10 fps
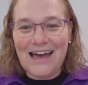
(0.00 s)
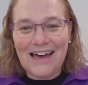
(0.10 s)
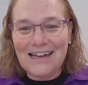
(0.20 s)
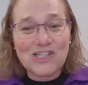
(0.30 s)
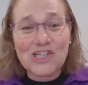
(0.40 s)

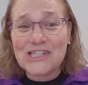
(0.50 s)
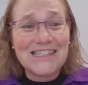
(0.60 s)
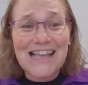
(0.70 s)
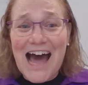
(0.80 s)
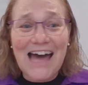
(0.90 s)
It's just
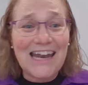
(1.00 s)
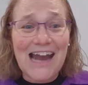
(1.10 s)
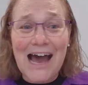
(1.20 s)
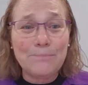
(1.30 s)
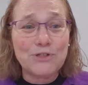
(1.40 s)
not an
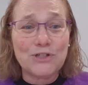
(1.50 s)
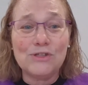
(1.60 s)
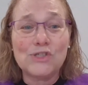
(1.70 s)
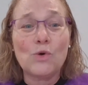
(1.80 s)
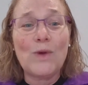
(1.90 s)

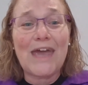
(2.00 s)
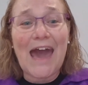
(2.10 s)
option. So we